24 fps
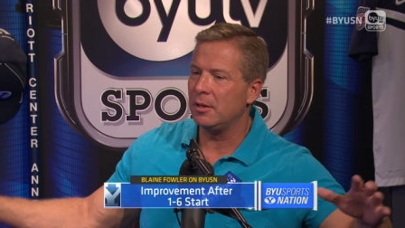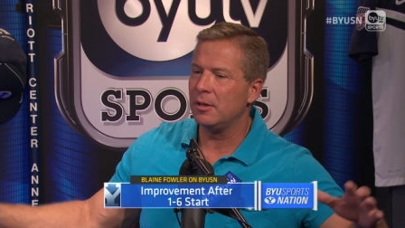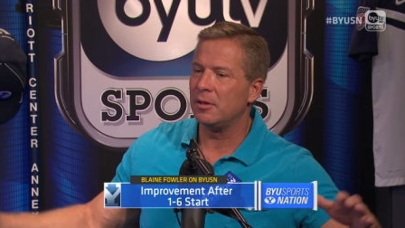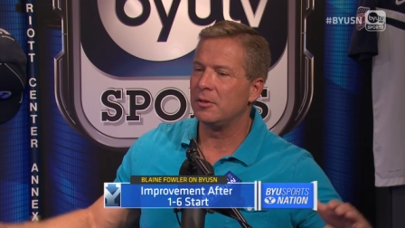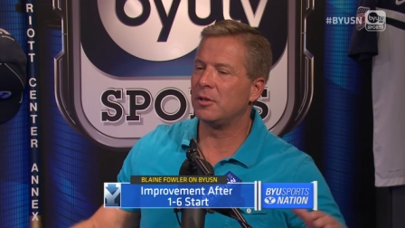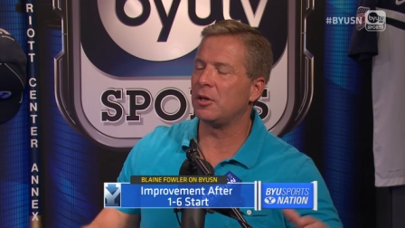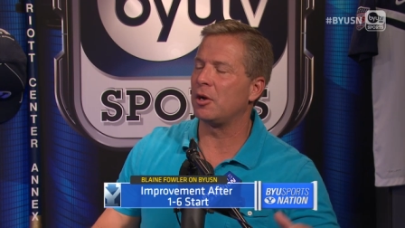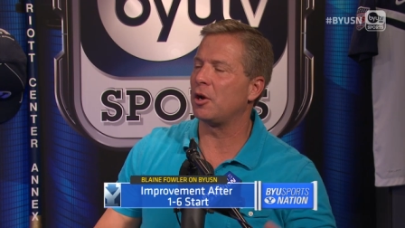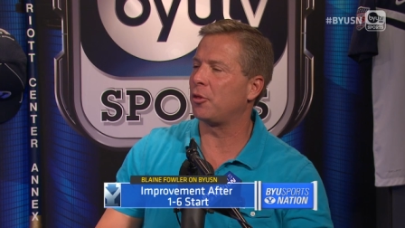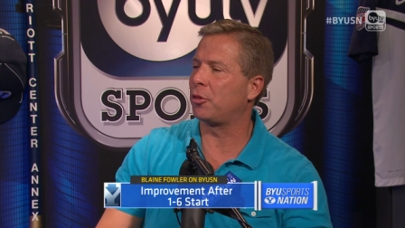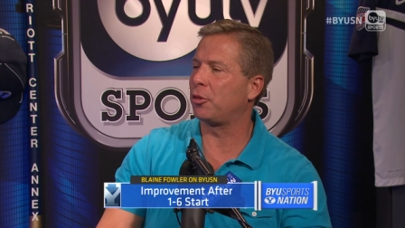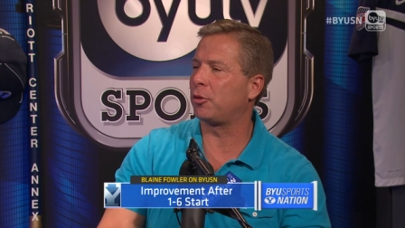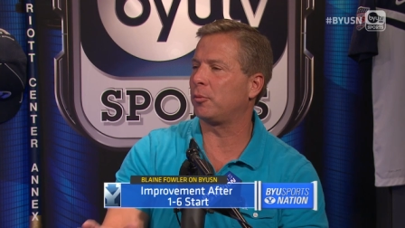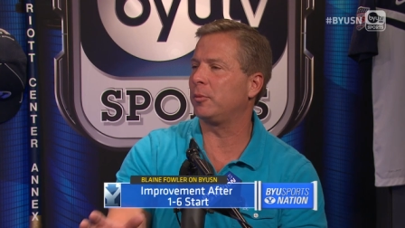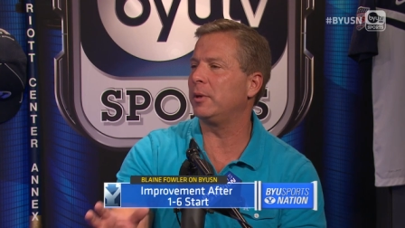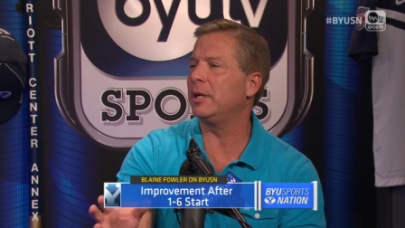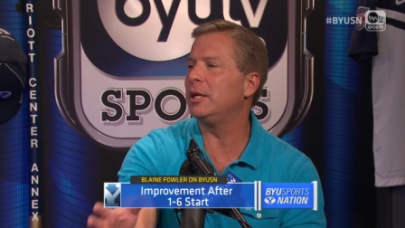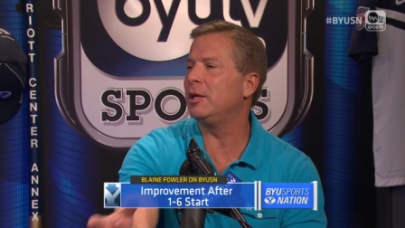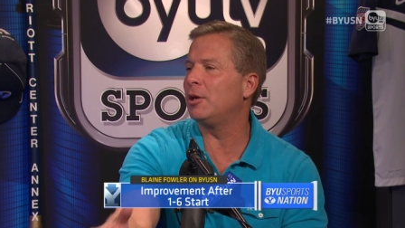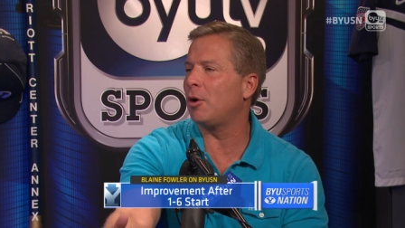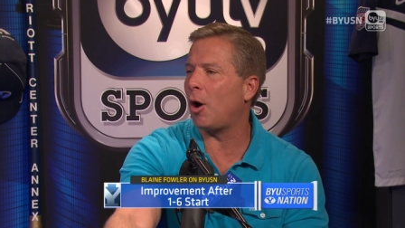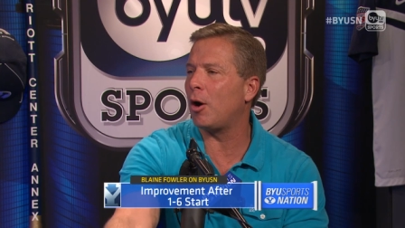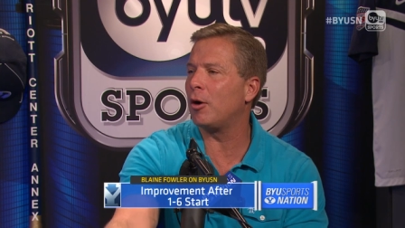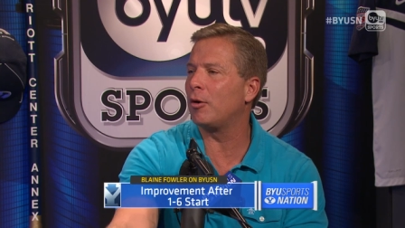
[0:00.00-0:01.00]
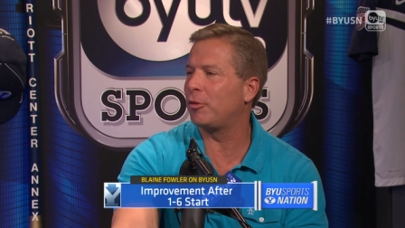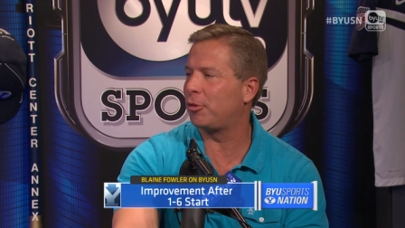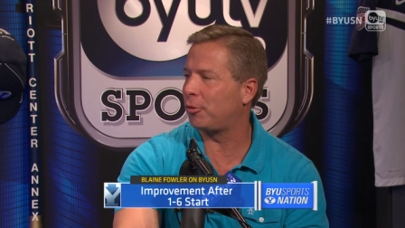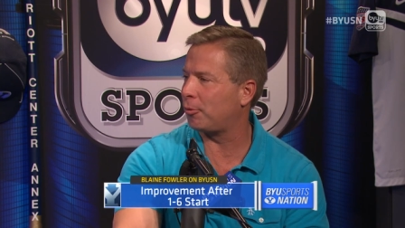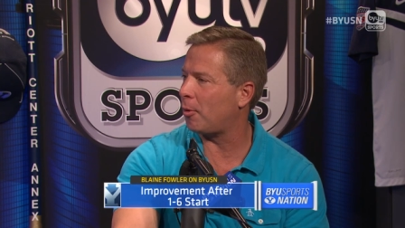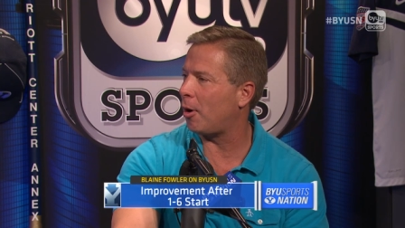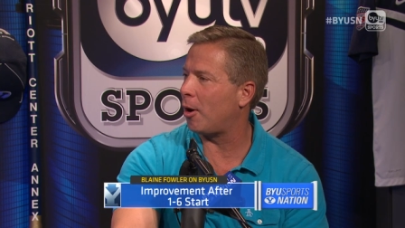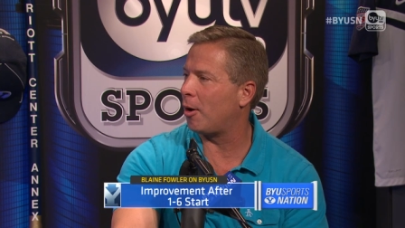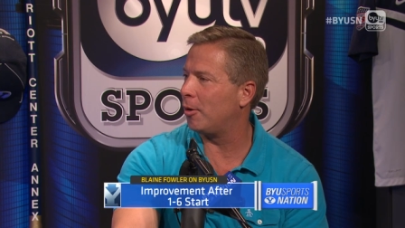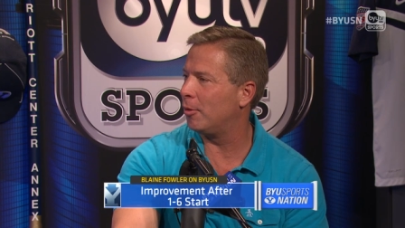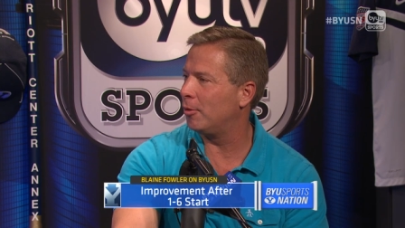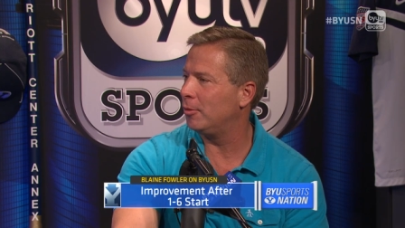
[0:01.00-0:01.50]
that a three yard
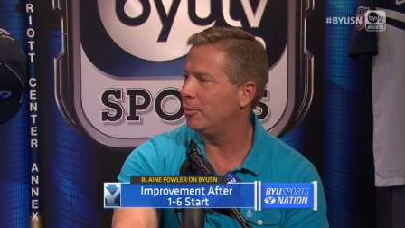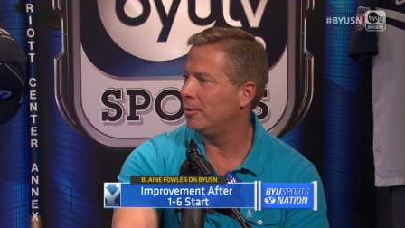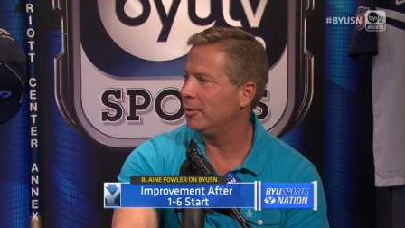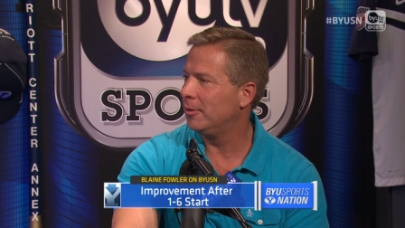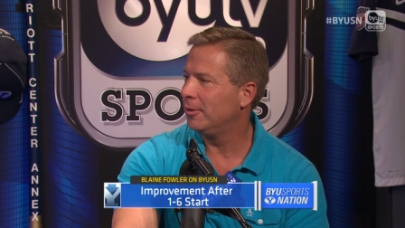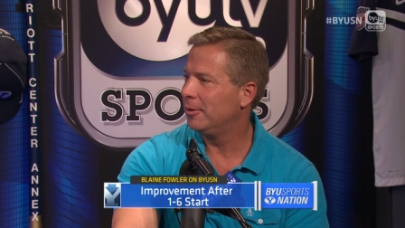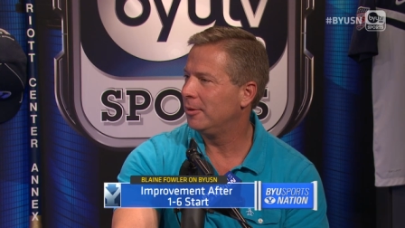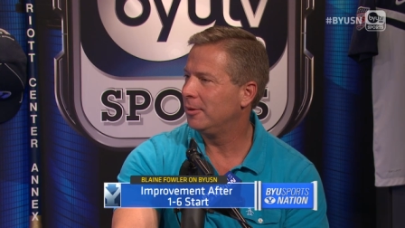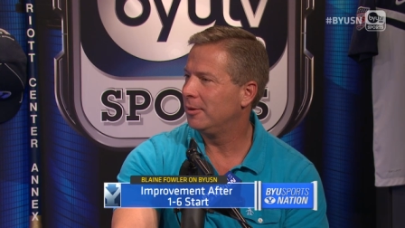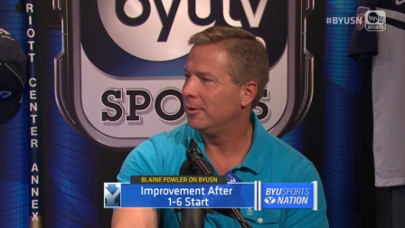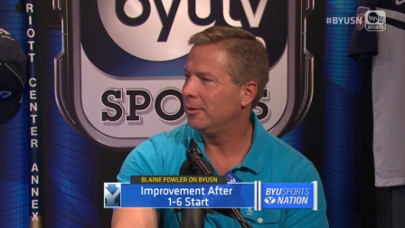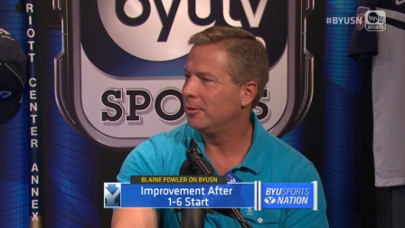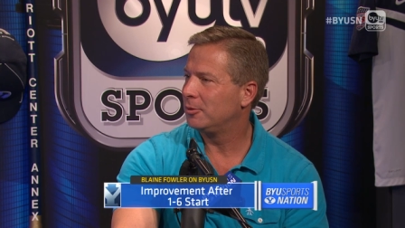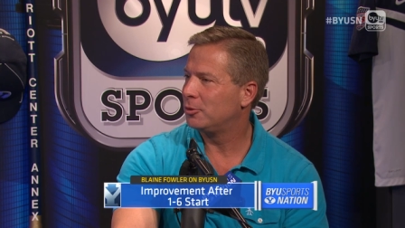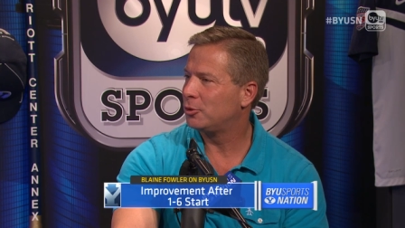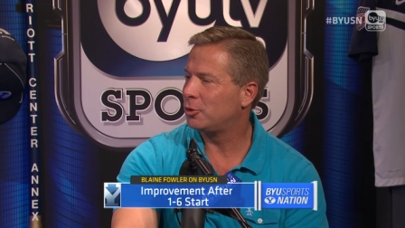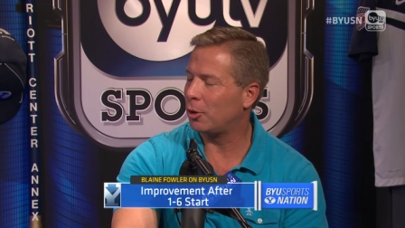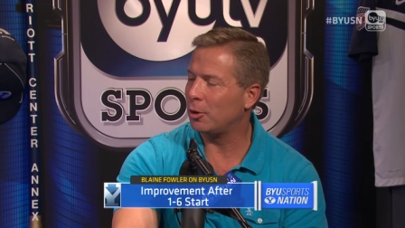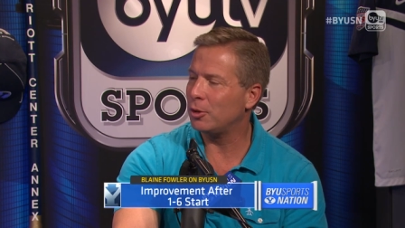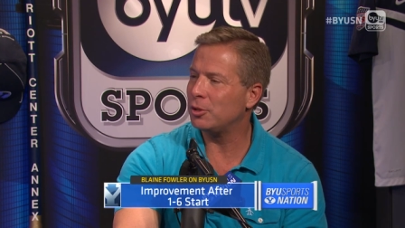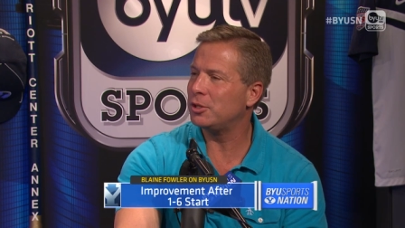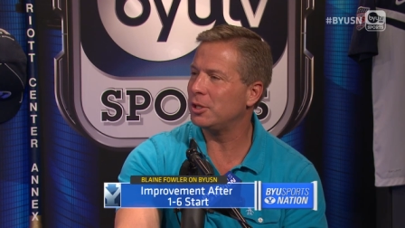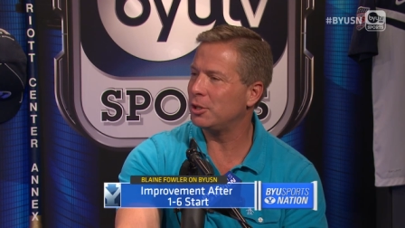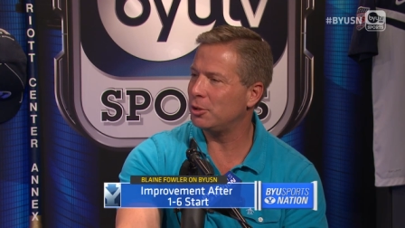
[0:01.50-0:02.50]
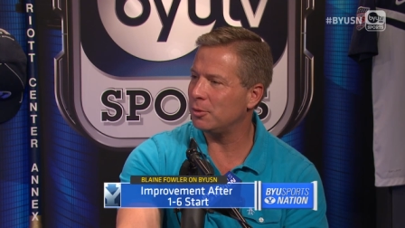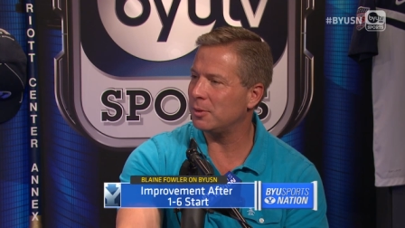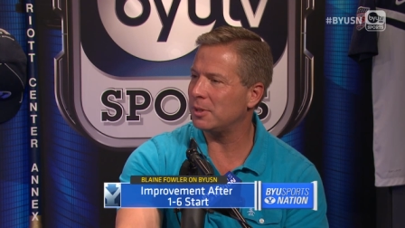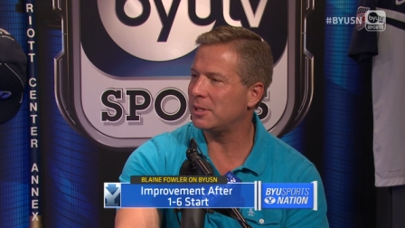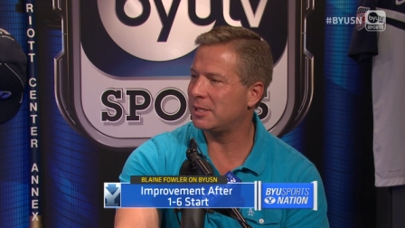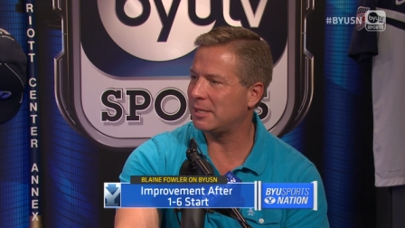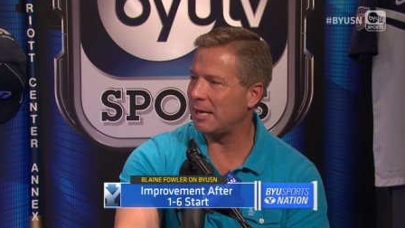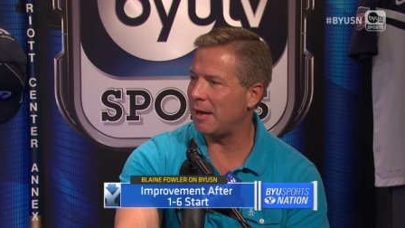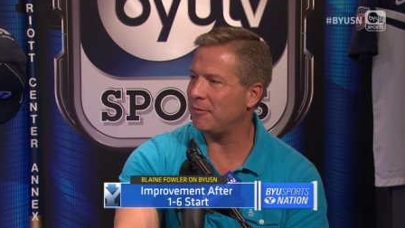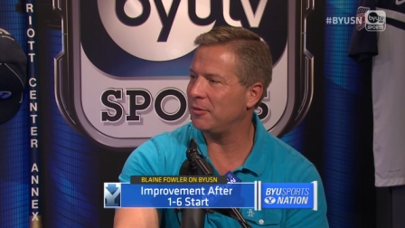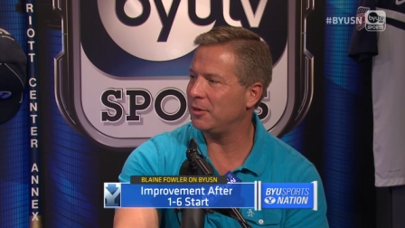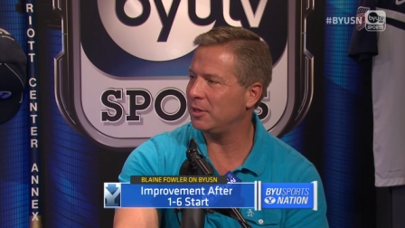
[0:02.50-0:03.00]
throw turns into a
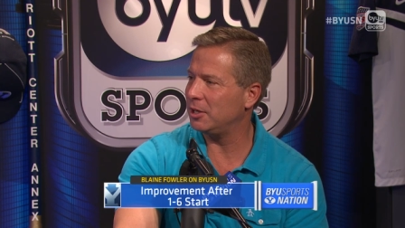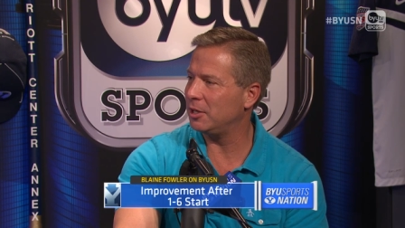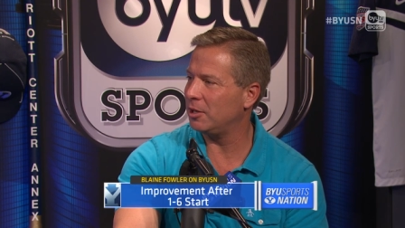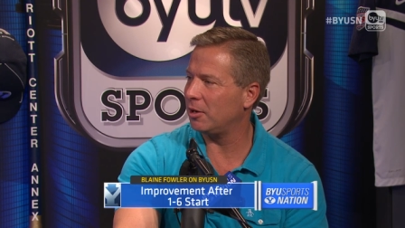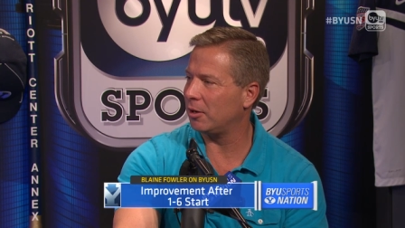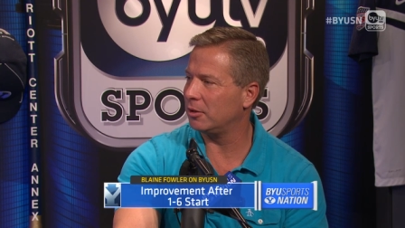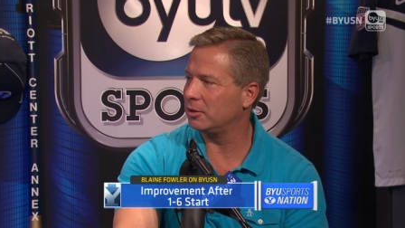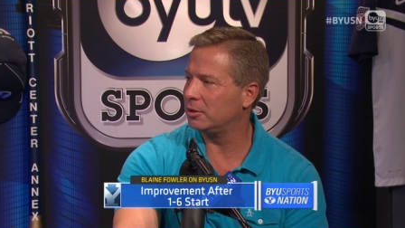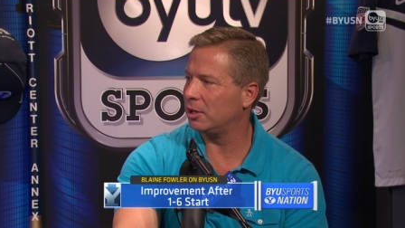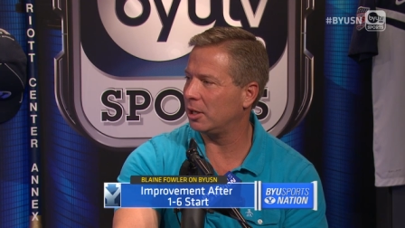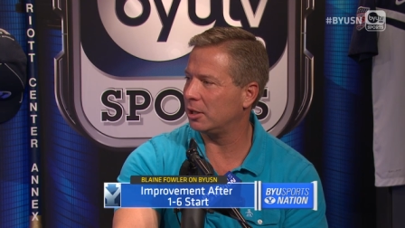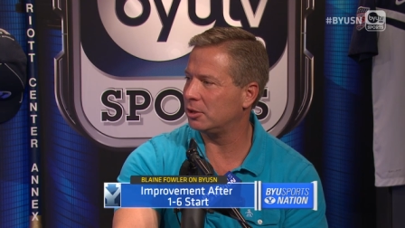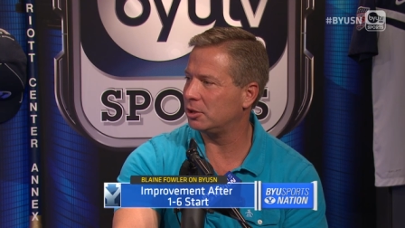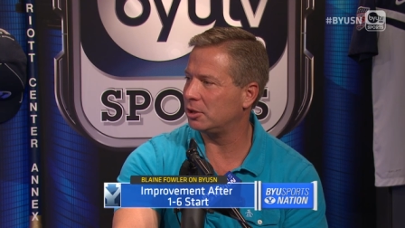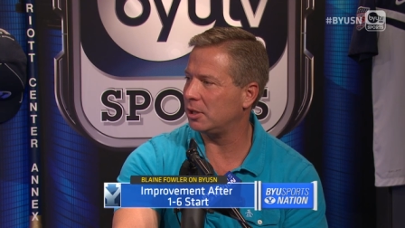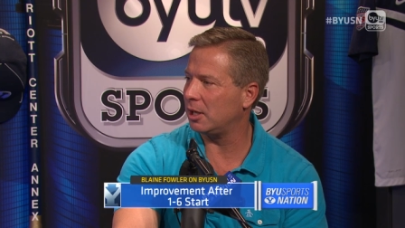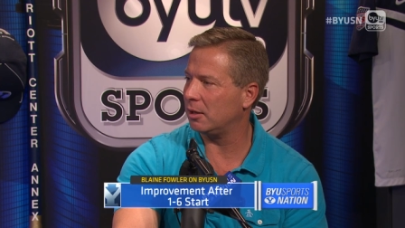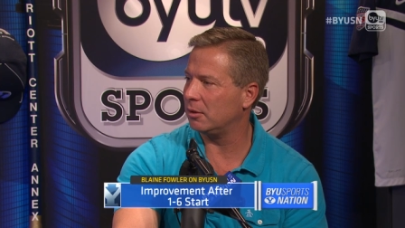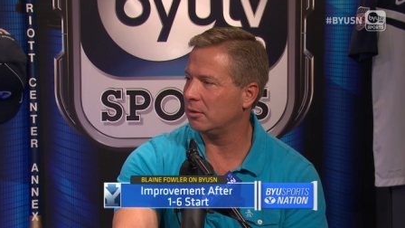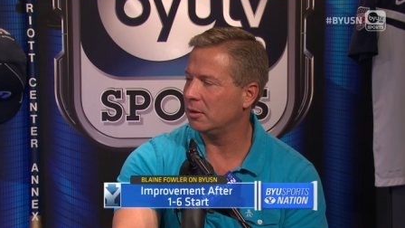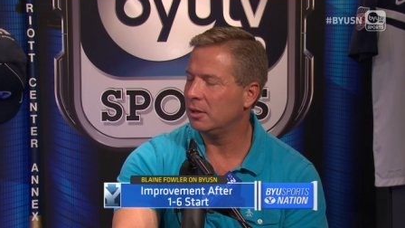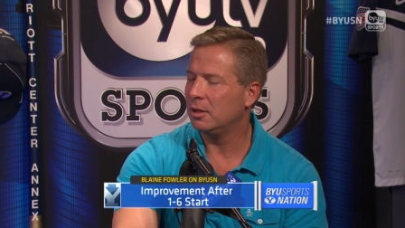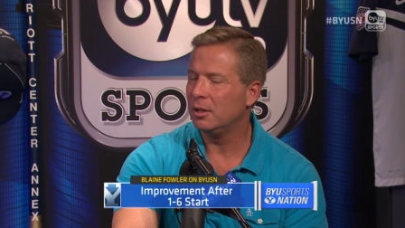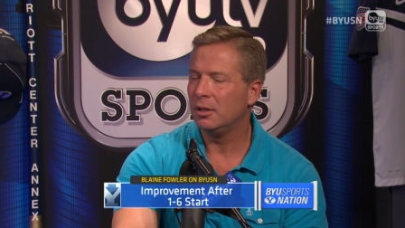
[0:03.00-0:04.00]
70 yard touchdown.